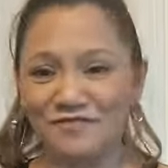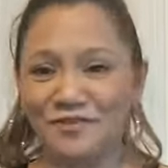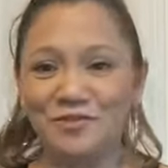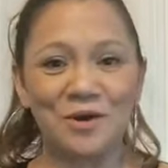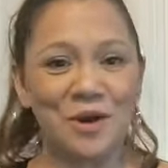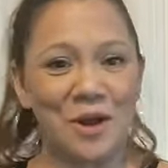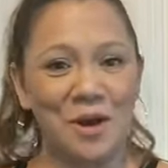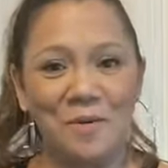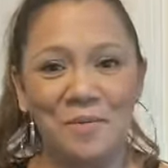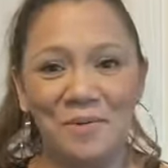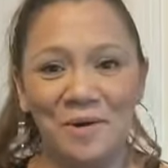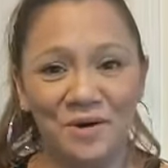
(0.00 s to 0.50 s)

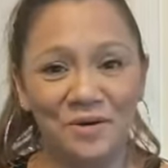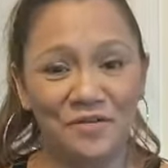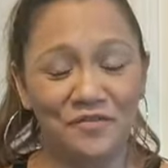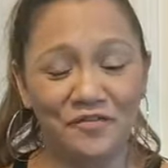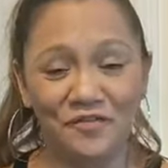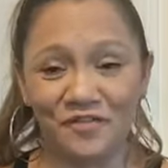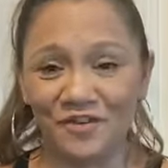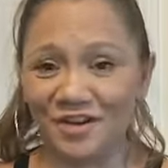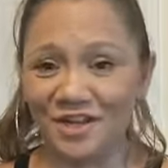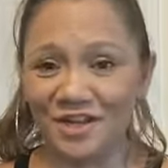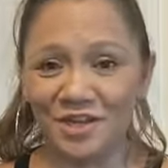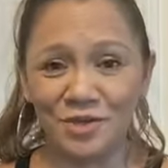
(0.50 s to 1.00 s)
trouble
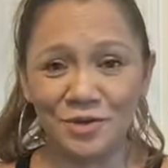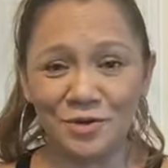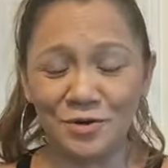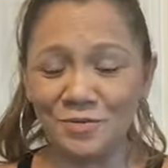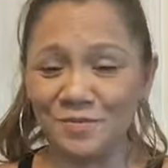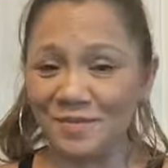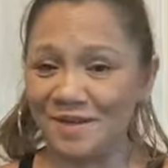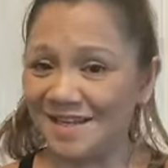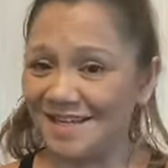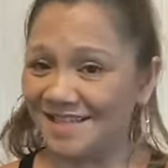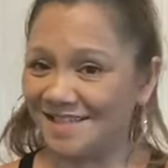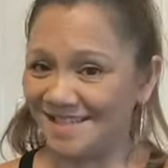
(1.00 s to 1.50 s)
for you
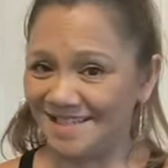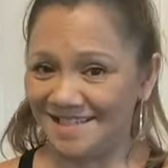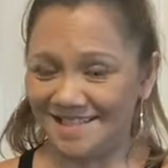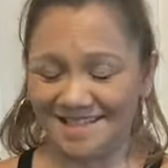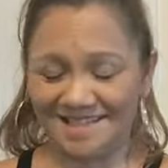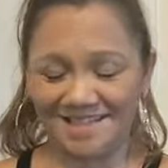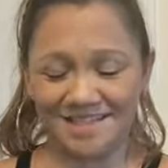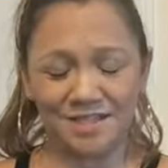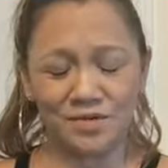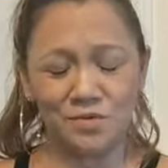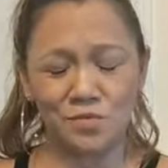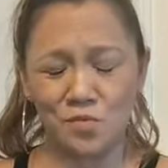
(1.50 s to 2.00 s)
because it
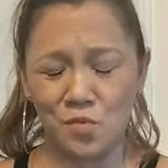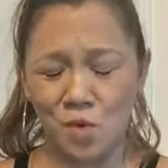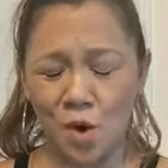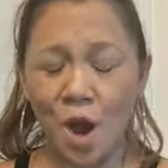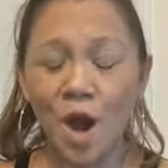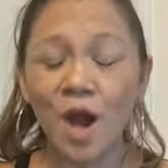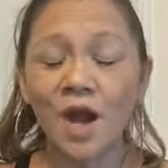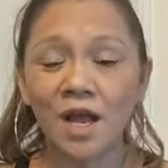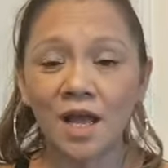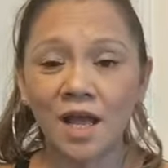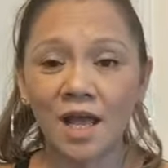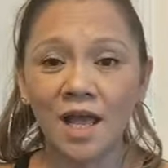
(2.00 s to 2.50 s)
doesn't
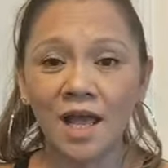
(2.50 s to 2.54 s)
work.